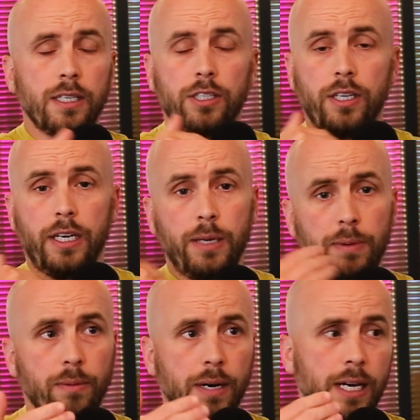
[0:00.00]
So he
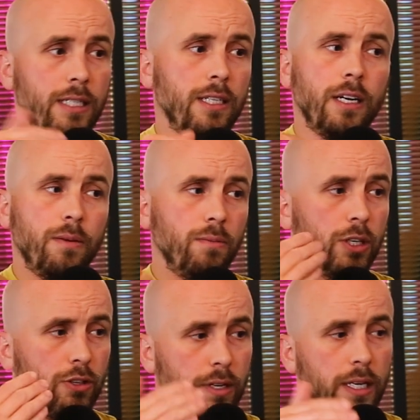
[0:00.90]
went away and said, no,
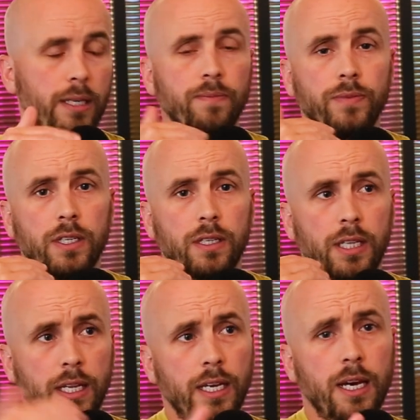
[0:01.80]
agree.
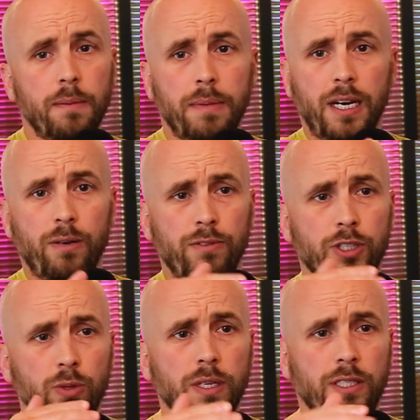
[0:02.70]
They came back with a
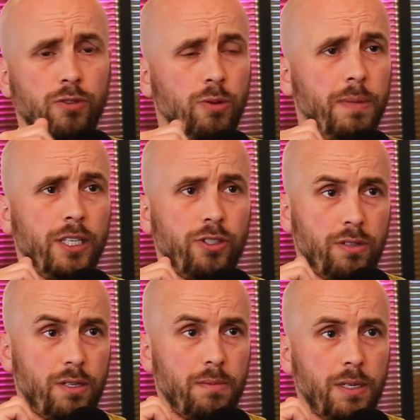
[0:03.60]
24-page
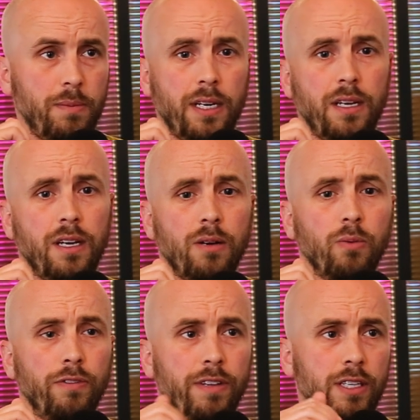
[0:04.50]
document and went,
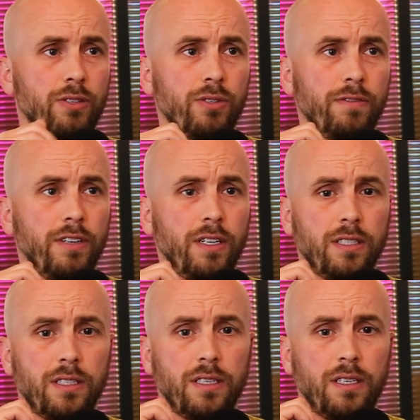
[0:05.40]
we think this will
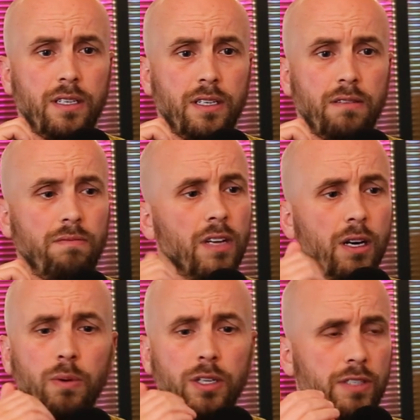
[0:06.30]
suffice. No,
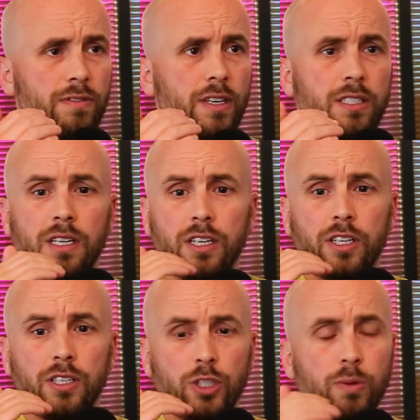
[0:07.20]
it won't suffice
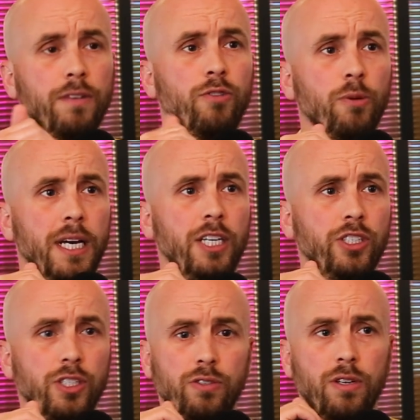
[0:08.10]
because it's 24
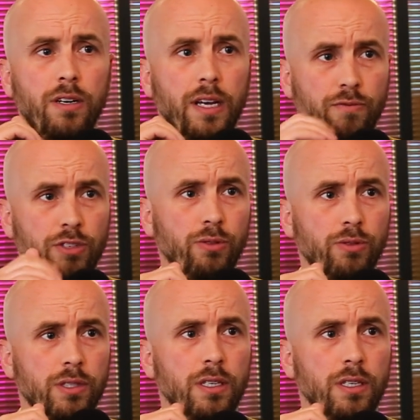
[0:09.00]
pages in riddles.